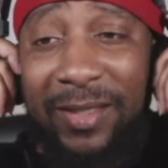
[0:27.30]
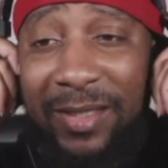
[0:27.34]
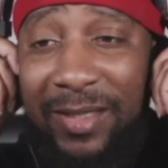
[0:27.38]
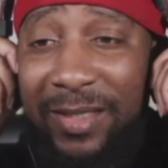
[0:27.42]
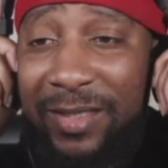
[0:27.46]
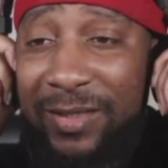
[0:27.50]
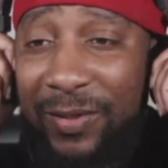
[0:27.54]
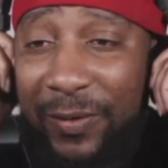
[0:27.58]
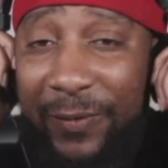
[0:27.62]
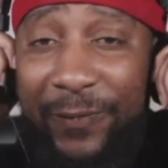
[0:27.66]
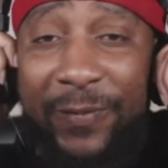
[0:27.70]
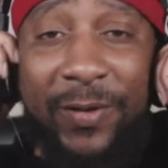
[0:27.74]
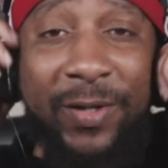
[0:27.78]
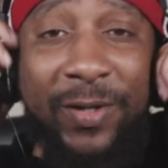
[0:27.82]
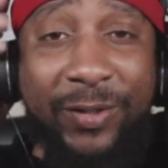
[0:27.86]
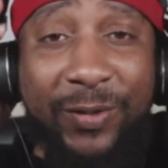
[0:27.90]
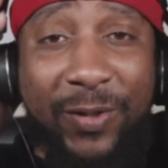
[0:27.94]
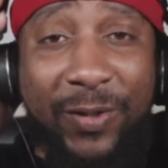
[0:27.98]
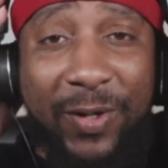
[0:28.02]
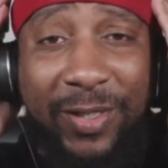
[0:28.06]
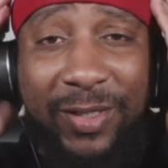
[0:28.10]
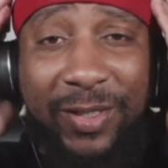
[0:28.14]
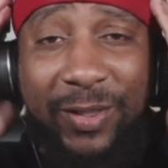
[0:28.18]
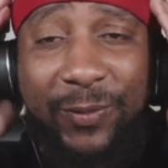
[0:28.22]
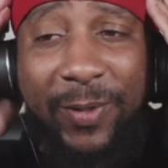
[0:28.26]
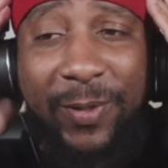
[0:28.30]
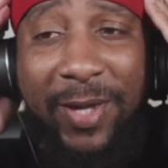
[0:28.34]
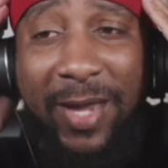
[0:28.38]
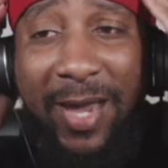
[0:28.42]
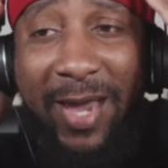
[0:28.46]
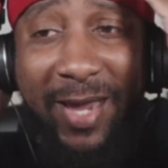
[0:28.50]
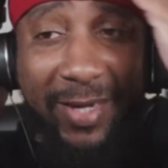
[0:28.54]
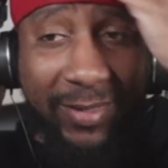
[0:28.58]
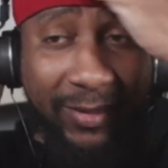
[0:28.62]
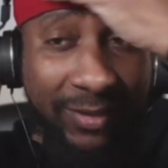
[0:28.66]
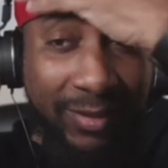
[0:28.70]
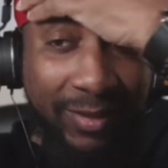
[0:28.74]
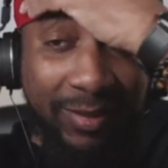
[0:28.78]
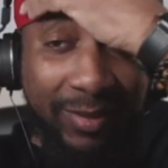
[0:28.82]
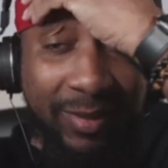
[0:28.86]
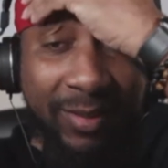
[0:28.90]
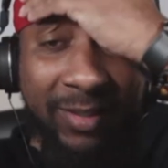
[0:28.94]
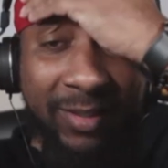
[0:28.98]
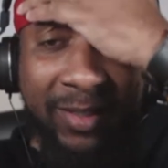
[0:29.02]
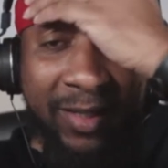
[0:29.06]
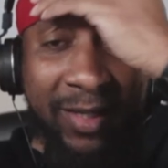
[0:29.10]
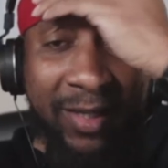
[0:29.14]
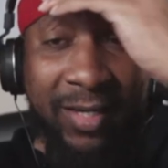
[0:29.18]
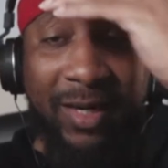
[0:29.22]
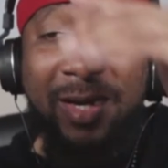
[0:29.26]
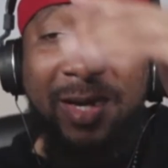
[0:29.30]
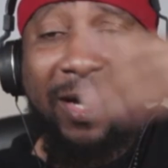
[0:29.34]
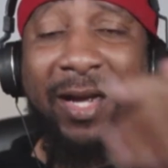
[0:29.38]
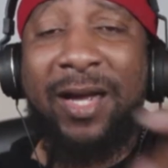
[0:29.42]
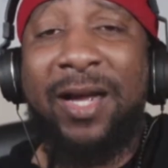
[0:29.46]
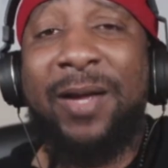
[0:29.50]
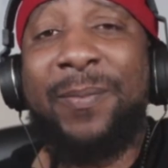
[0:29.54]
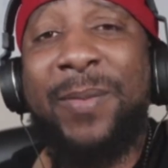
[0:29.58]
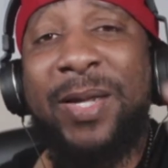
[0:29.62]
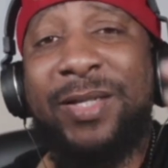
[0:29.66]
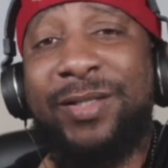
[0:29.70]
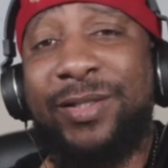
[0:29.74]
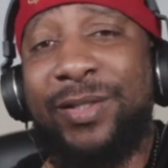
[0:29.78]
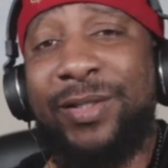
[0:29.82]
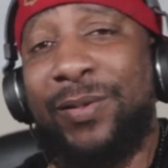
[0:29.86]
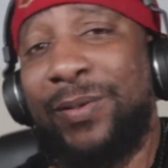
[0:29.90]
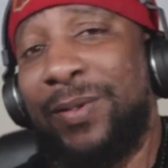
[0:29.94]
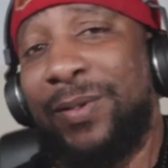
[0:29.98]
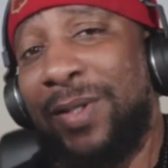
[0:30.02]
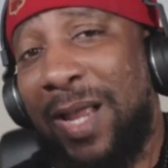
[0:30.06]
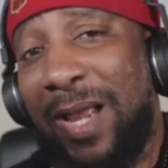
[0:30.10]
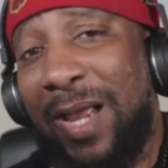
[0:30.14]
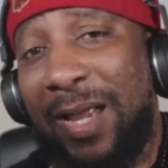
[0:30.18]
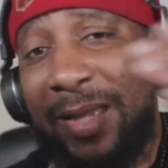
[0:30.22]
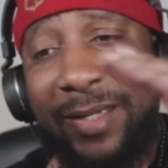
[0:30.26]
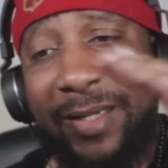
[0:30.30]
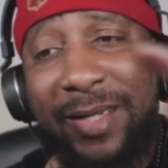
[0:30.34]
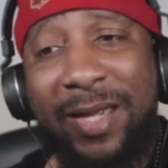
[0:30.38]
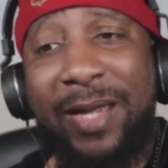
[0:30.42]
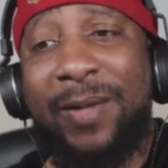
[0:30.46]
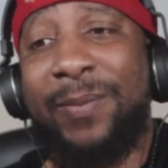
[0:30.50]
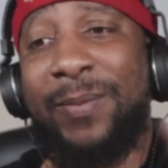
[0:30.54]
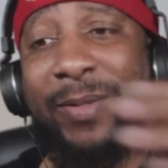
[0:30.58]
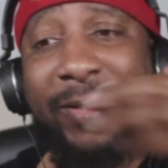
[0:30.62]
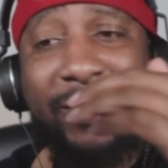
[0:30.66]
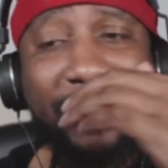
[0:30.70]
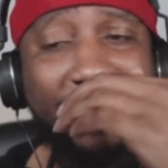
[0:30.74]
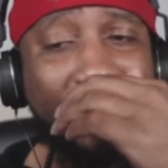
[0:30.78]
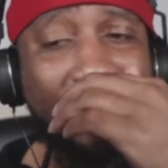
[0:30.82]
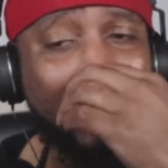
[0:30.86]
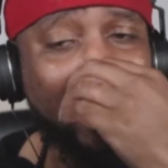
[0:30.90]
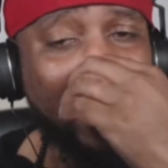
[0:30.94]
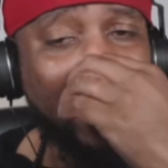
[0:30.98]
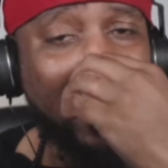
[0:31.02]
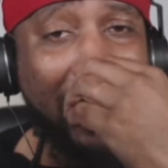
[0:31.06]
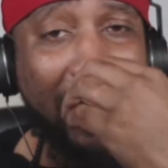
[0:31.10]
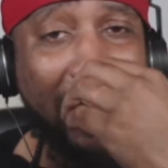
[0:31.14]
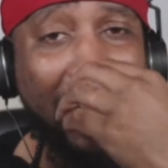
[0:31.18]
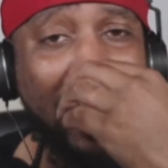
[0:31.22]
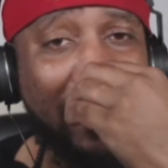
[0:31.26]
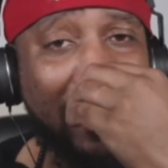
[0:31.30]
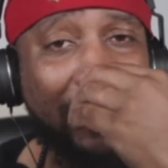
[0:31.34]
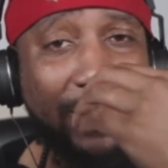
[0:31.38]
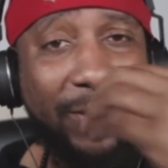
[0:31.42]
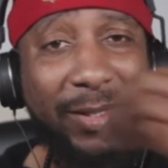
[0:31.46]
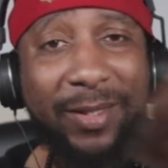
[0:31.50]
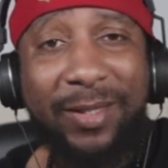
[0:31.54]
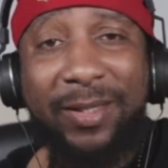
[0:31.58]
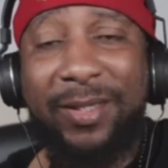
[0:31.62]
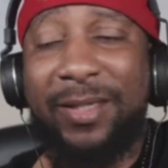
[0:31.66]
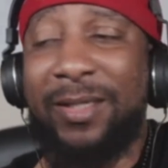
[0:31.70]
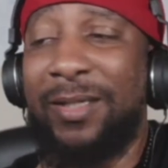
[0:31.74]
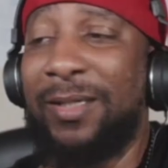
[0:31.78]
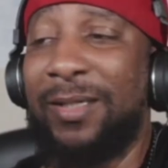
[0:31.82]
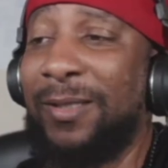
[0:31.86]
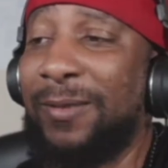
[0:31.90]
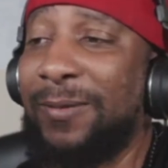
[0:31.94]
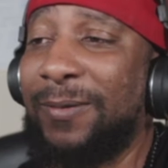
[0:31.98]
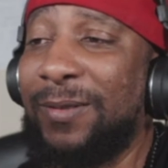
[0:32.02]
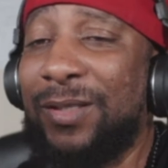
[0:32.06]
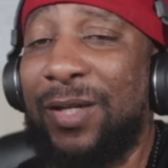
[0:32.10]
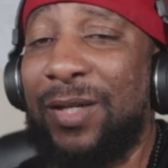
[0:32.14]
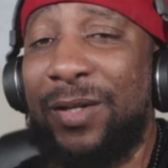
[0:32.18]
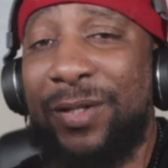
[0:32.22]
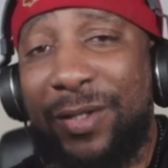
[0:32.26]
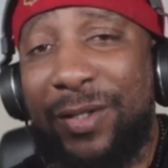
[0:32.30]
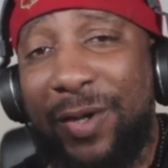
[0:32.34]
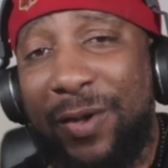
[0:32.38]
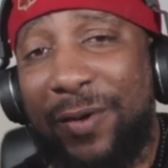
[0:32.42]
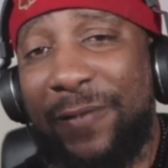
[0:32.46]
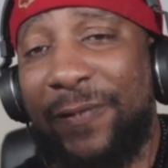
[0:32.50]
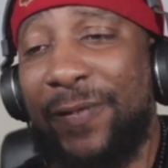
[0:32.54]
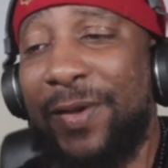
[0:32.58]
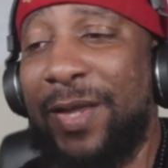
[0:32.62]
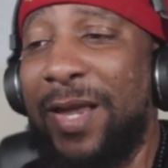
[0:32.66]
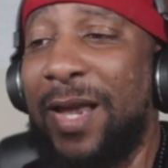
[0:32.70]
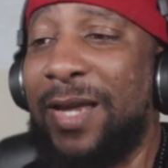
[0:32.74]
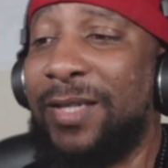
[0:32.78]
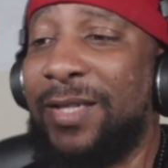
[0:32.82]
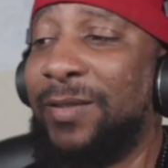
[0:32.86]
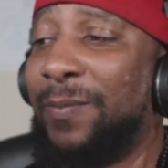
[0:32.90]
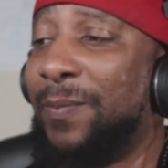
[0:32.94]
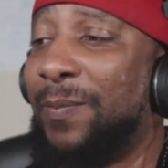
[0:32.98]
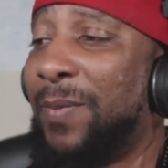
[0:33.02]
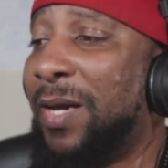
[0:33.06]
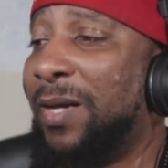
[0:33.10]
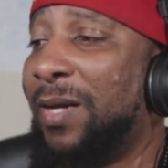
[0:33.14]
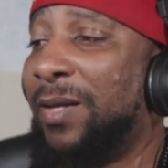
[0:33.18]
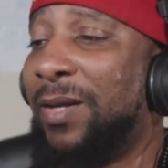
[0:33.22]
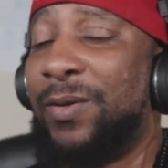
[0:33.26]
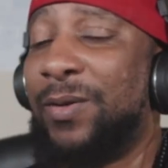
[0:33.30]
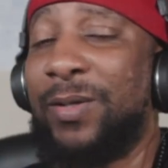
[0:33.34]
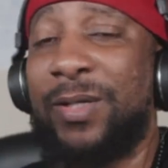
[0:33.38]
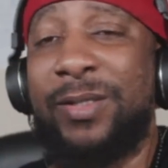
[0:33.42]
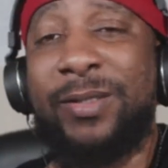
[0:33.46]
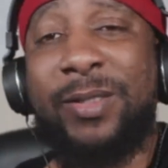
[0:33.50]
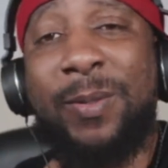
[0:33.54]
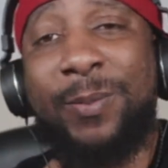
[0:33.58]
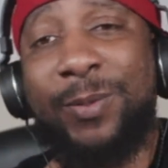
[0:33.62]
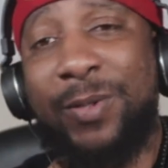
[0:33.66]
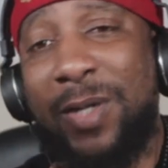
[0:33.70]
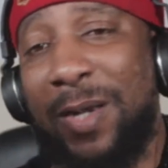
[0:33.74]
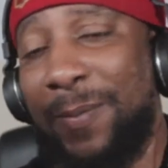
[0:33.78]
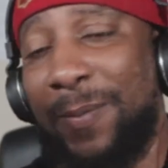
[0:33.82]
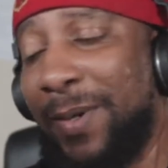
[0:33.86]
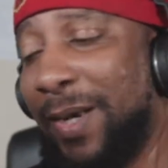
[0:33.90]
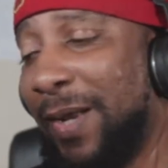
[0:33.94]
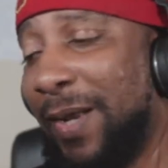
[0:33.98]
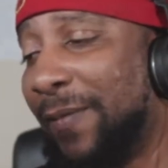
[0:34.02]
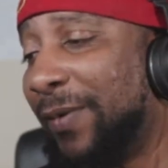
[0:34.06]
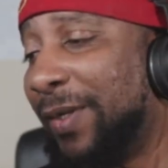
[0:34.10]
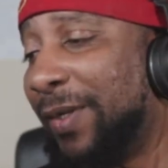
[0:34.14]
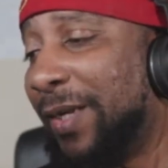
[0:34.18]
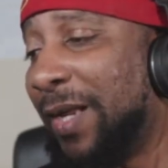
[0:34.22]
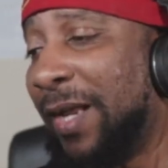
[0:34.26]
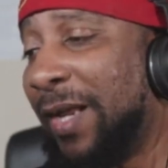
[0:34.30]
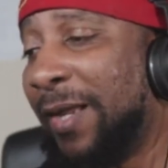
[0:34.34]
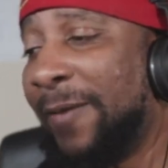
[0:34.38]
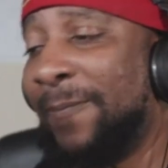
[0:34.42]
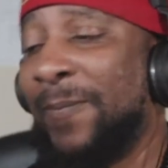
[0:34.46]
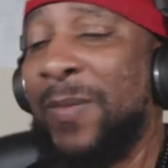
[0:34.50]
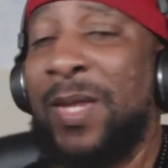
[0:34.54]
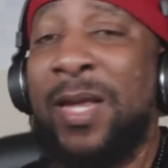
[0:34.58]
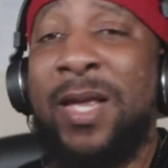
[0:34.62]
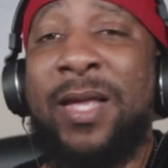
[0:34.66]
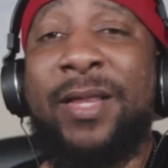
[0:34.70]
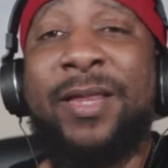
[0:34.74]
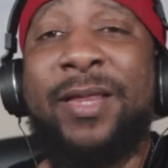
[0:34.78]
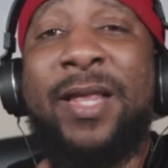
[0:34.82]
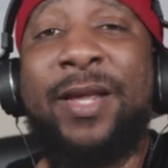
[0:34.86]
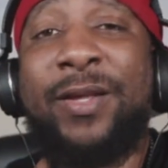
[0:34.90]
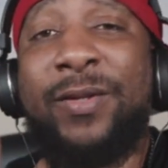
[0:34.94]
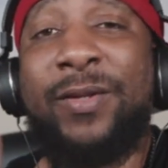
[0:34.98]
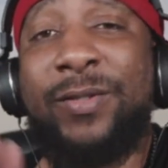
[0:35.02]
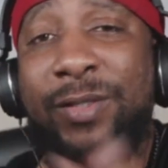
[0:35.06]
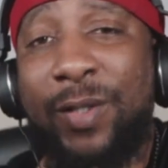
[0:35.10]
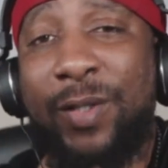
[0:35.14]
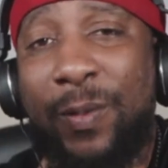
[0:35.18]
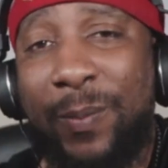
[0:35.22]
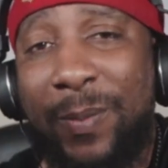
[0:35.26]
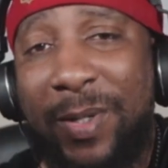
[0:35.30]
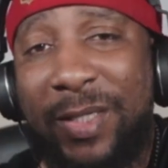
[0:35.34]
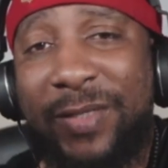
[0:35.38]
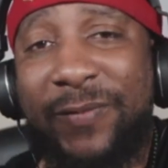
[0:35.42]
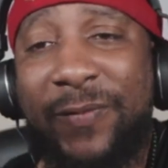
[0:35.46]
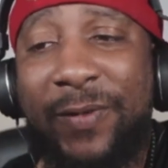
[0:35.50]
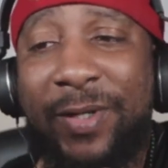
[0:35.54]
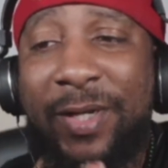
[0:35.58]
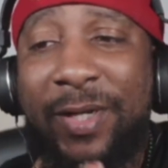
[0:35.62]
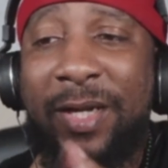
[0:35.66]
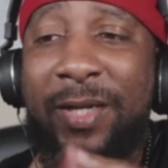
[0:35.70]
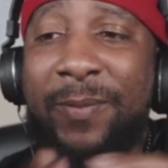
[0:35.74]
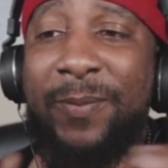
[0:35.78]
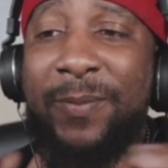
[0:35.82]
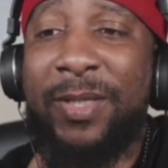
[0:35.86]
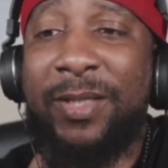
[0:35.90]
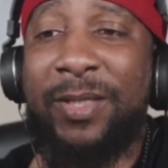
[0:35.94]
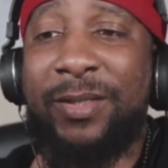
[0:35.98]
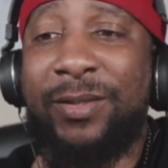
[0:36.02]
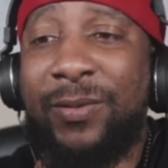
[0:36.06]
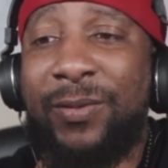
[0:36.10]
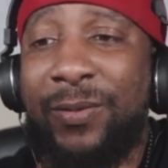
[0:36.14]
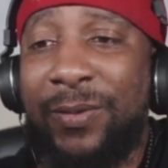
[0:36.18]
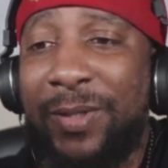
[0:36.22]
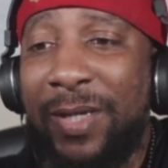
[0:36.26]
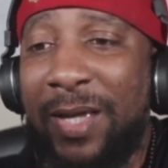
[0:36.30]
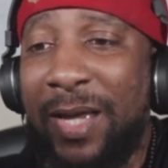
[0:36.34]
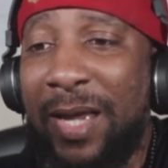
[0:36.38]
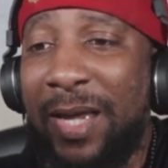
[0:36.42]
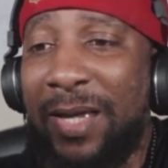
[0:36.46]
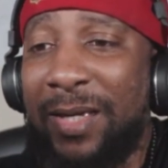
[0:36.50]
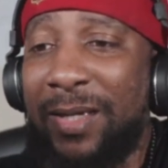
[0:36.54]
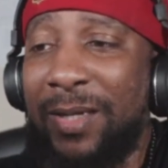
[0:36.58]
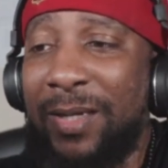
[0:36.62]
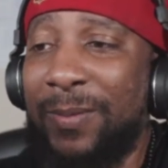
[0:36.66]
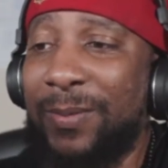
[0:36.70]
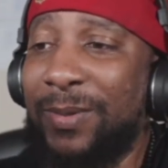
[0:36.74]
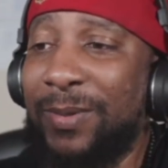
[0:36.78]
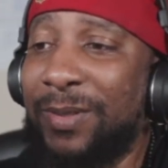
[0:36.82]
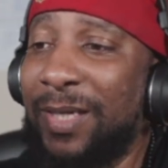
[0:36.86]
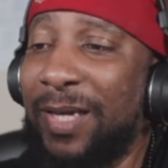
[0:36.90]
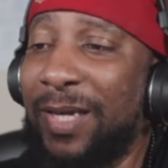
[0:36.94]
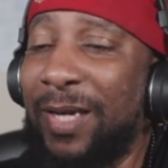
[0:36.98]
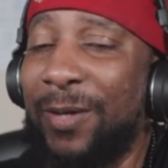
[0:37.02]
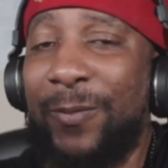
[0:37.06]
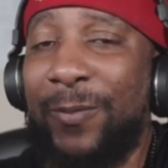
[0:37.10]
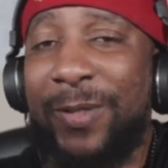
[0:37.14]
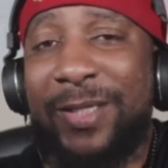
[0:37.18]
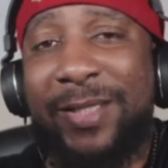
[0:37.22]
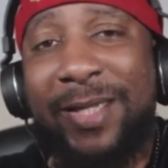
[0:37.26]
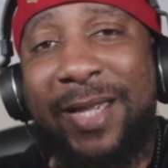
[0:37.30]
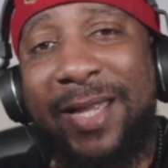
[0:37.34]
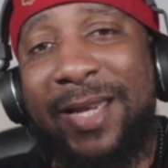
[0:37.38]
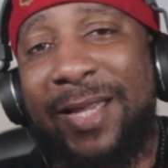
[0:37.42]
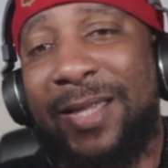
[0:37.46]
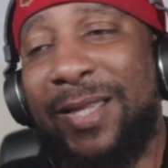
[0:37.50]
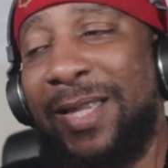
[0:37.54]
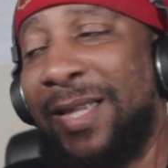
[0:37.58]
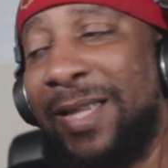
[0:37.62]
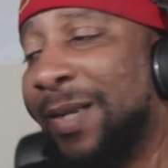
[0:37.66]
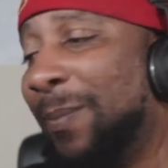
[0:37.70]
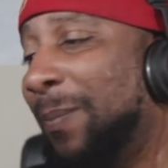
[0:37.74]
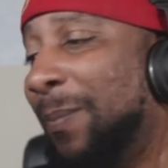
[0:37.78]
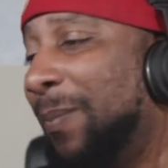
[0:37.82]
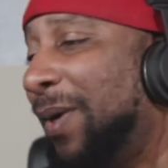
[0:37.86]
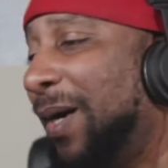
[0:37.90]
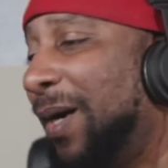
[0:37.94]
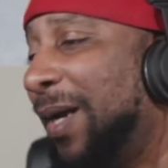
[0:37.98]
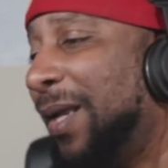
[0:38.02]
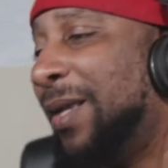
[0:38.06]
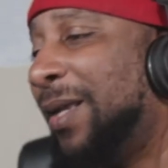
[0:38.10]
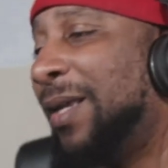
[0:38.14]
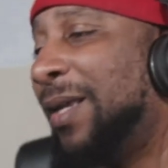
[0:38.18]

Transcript: if you enjoyed this reaction, make sure you like, comment, subscribe, turn the notification bell on because I'm dropping every day. Thank you so much for getting me to 2K. You know what I'm saying? We did it in a month.